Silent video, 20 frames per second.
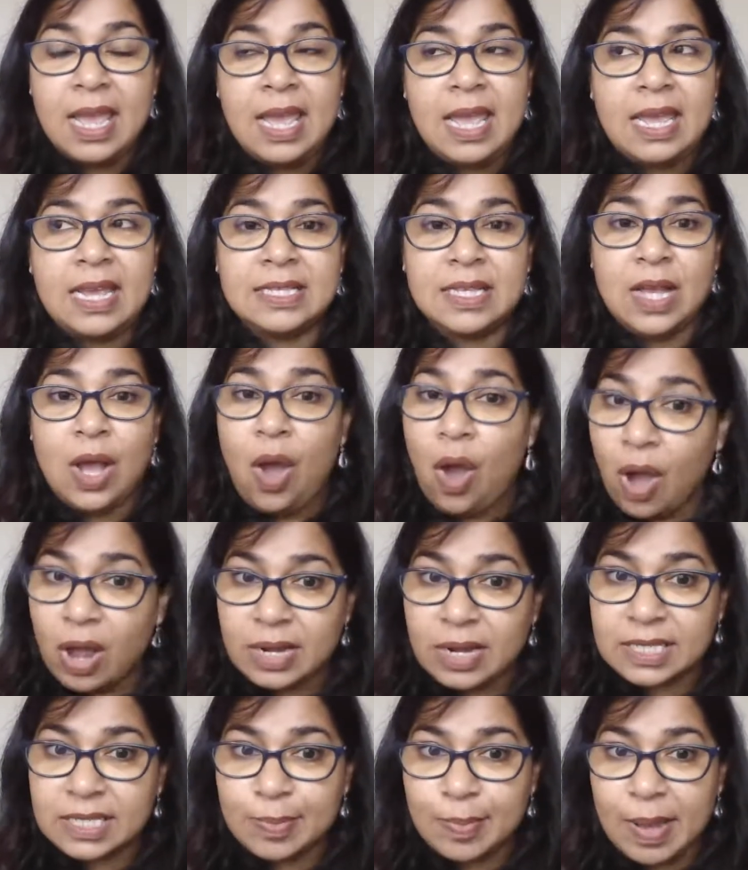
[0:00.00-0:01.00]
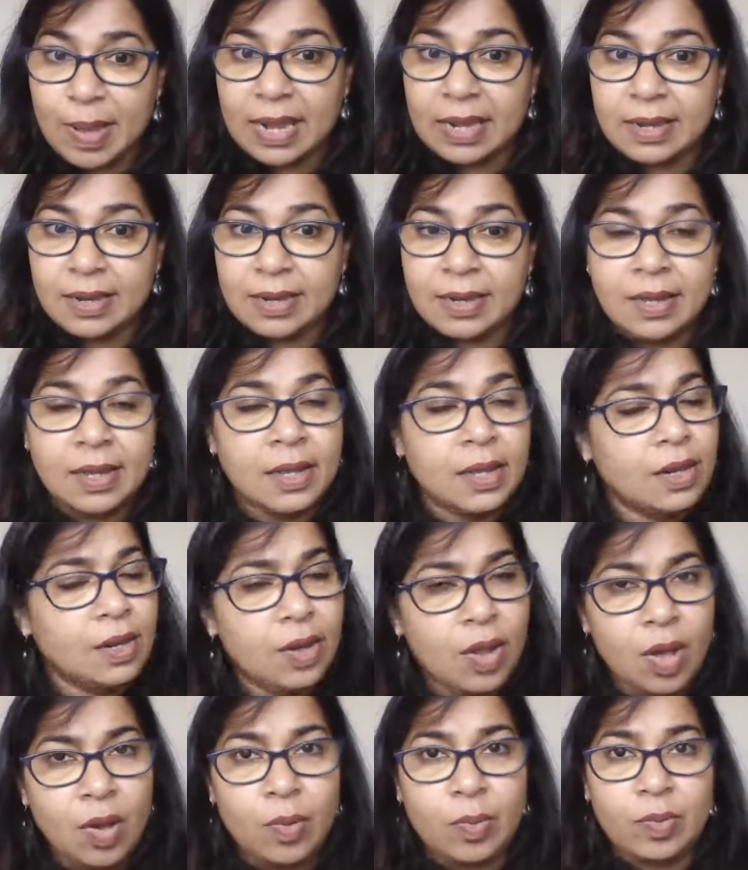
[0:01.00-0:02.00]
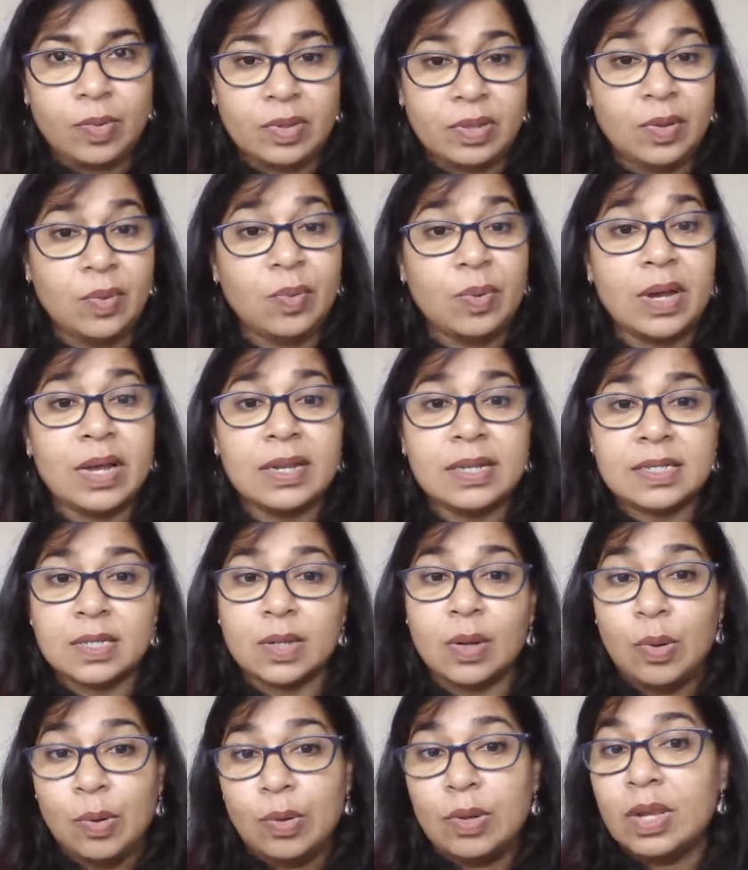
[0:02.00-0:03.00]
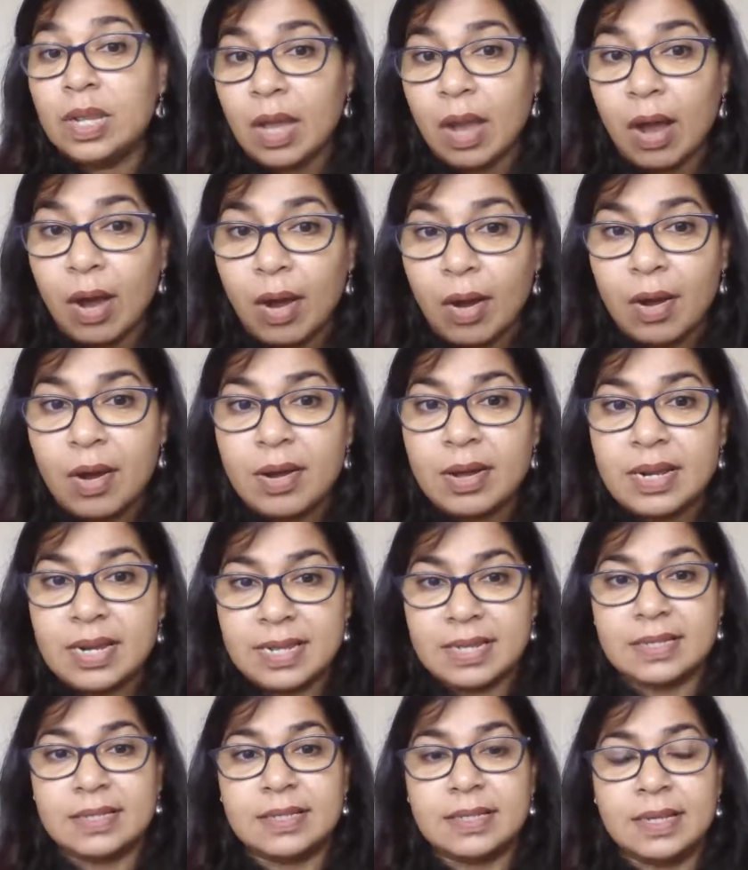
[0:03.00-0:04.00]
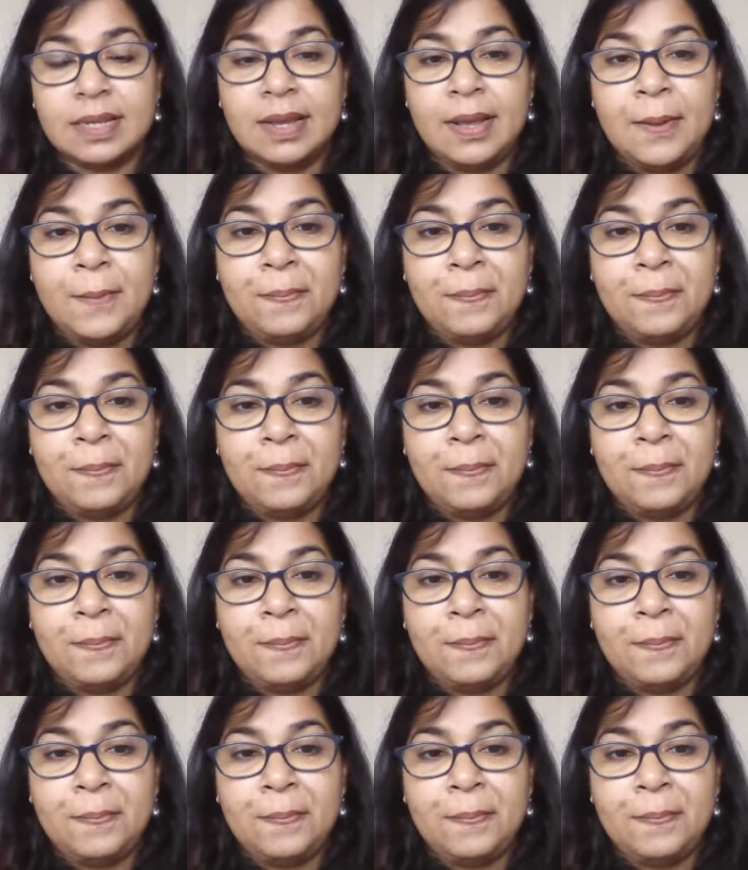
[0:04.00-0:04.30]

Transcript: He's a honest man. No, the word is only honest.